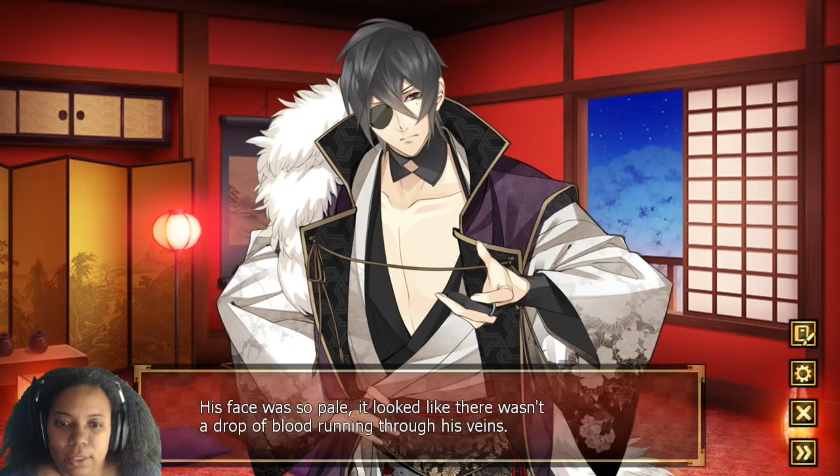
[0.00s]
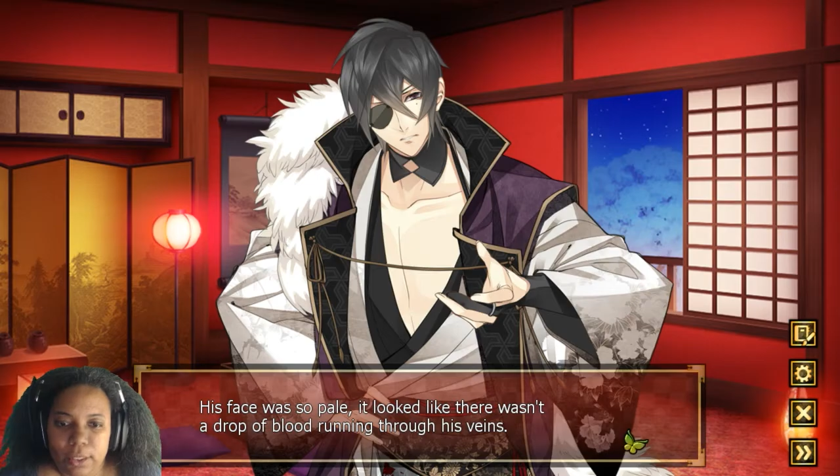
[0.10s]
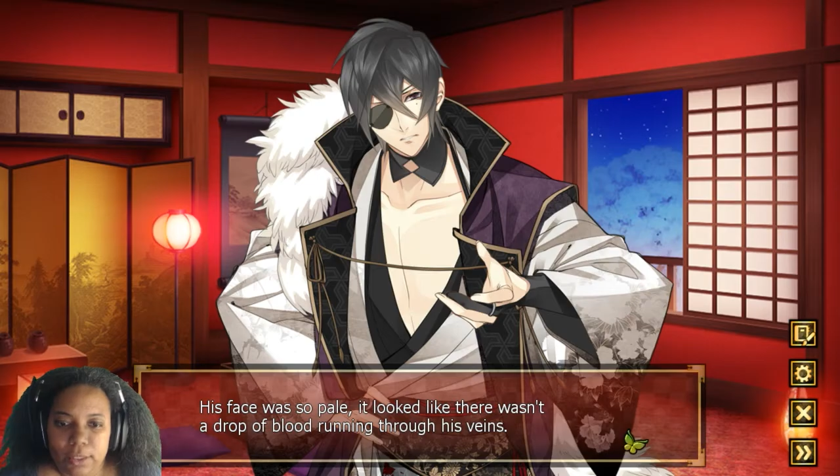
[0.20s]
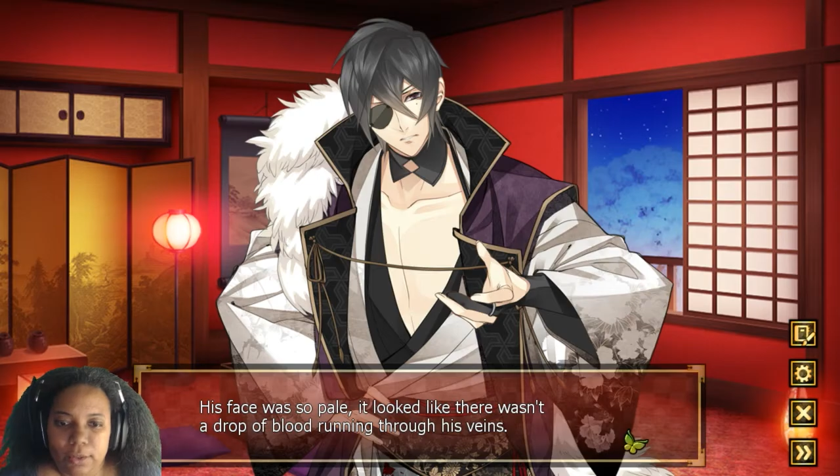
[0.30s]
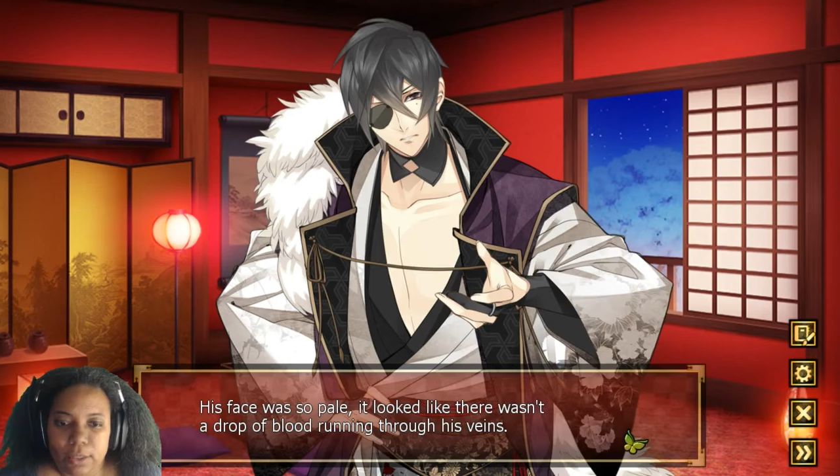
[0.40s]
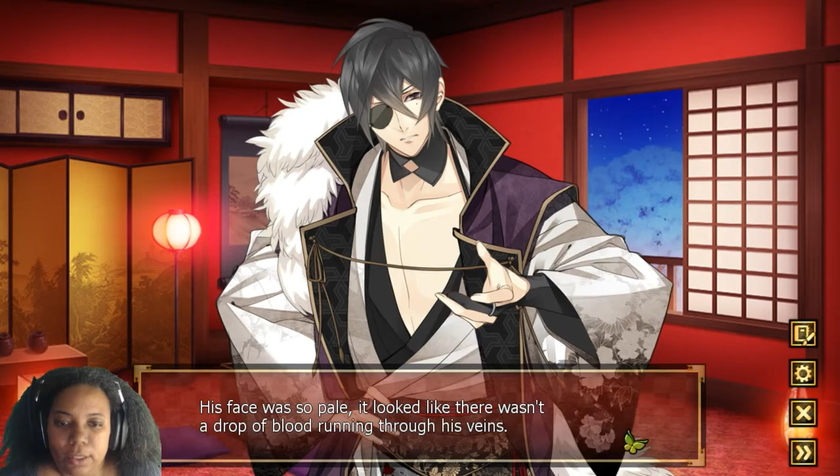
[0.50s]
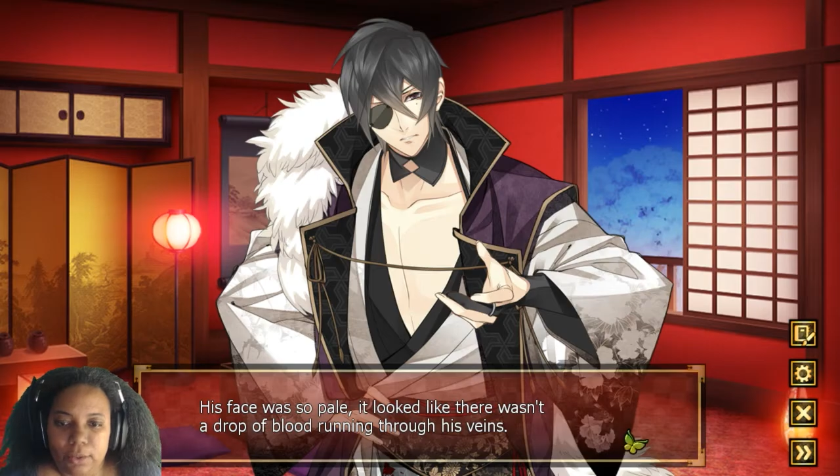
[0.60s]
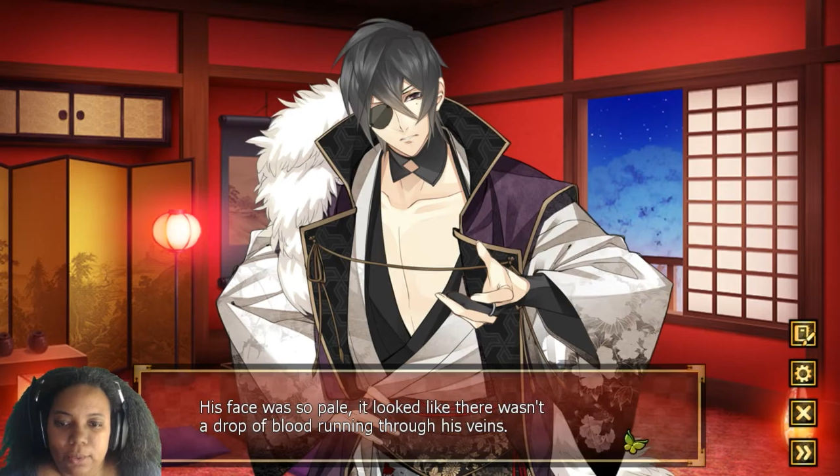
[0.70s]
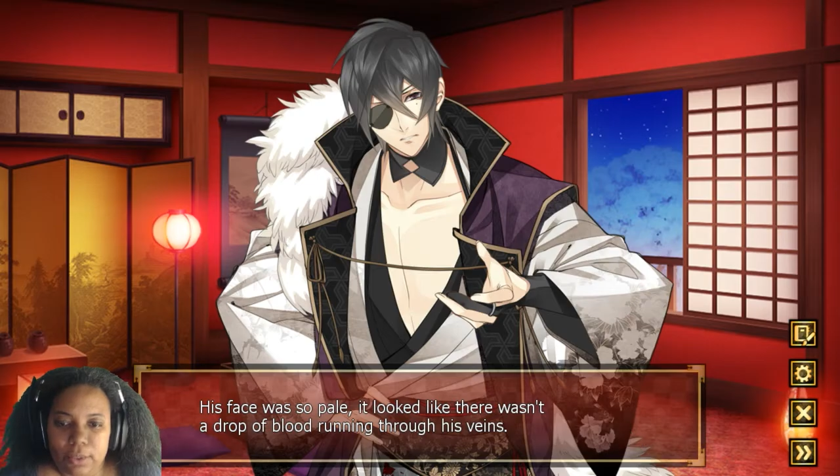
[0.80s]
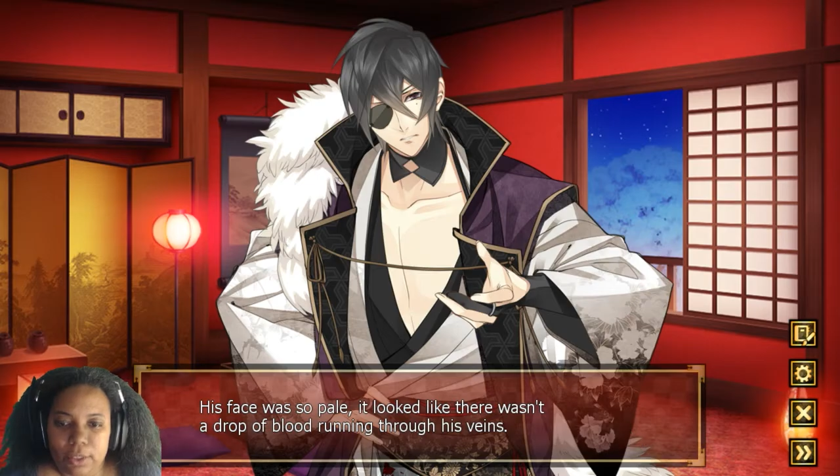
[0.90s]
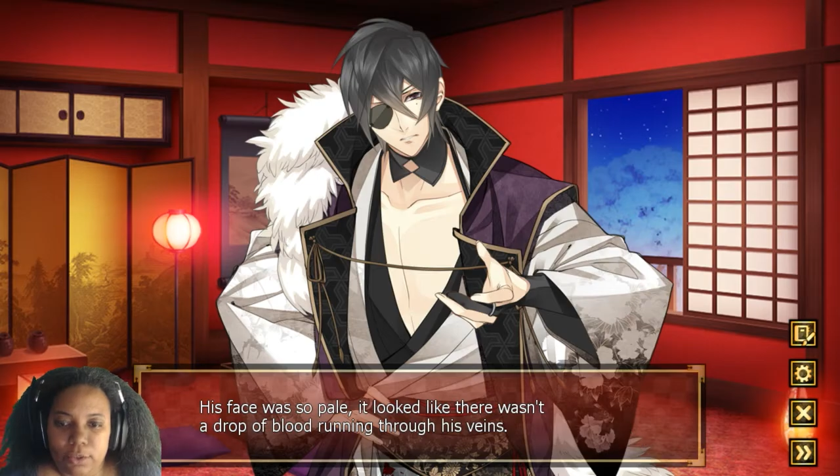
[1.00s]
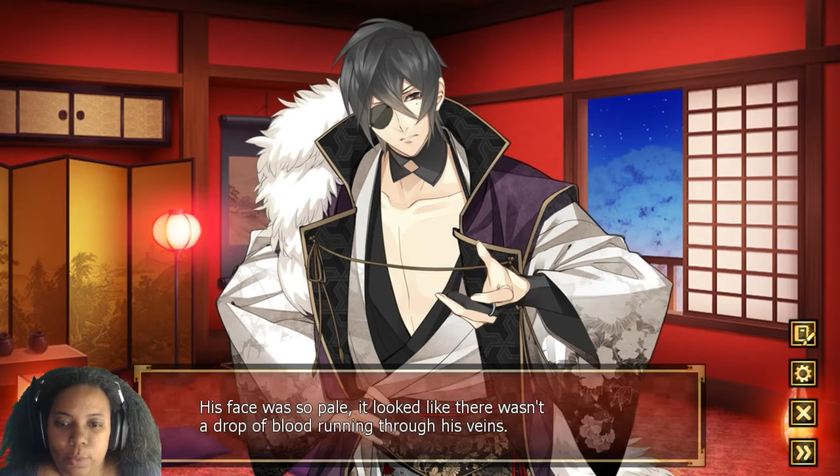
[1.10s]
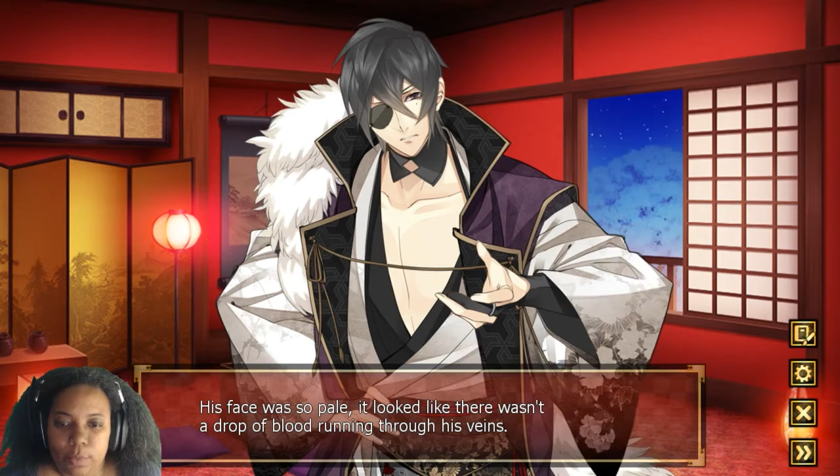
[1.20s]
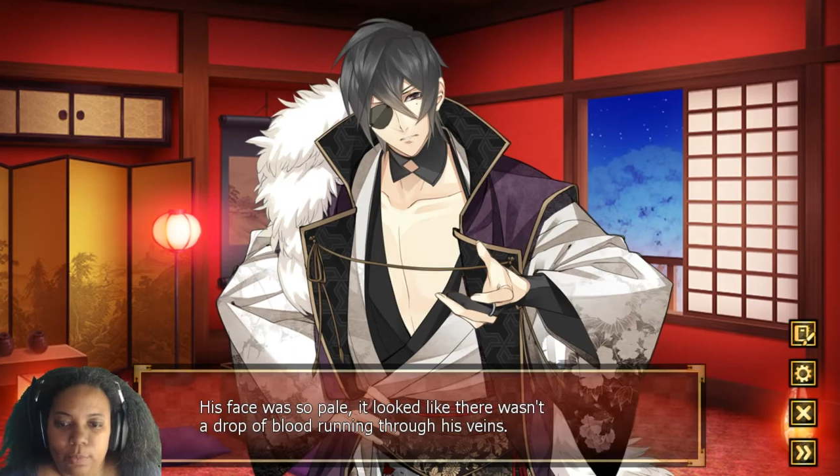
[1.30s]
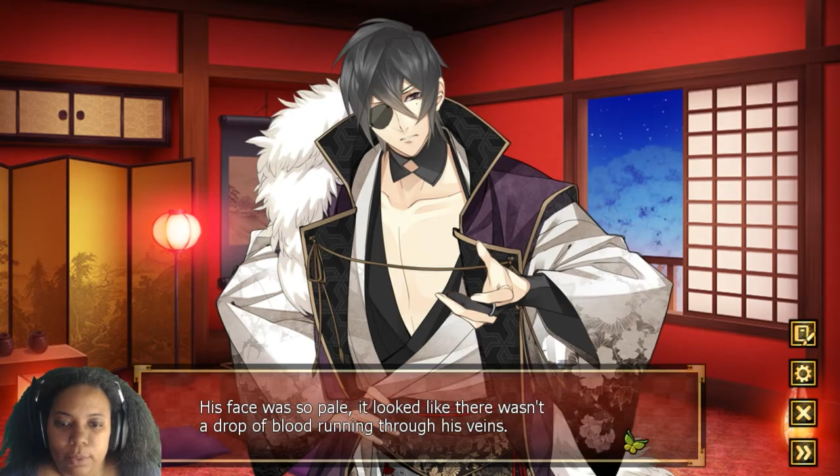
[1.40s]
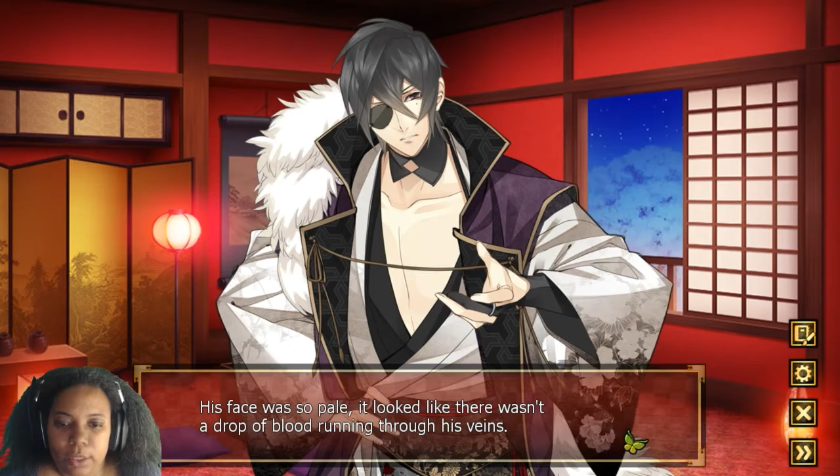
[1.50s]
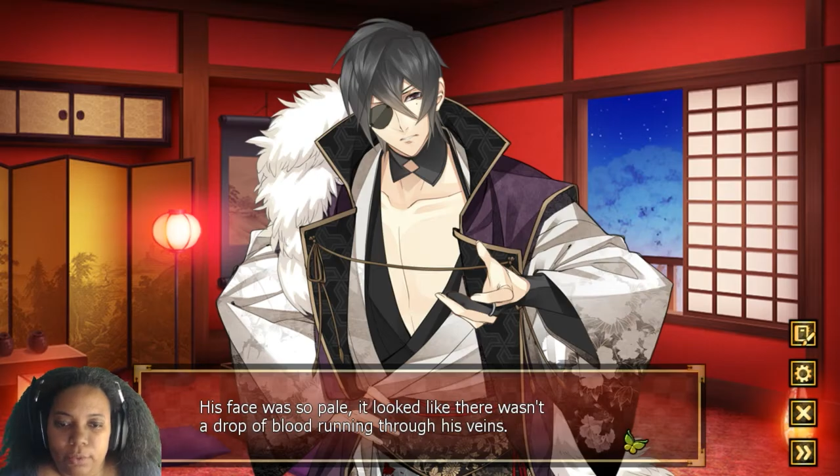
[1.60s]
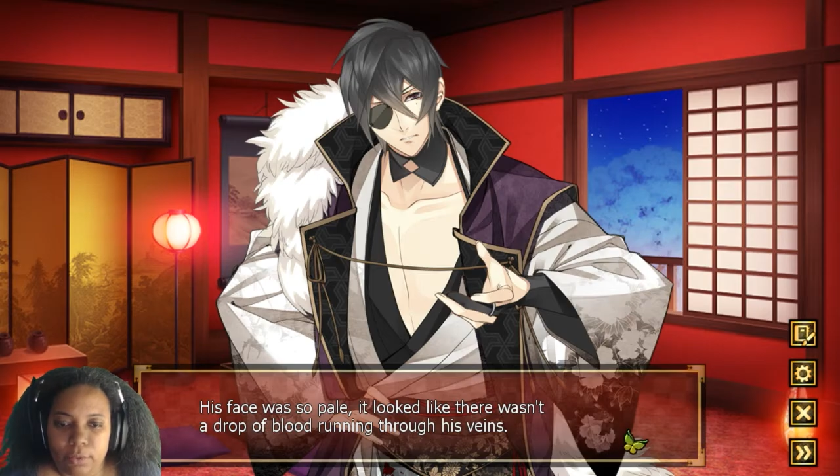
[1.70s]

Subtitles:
It looked like there wasn't a drop of blood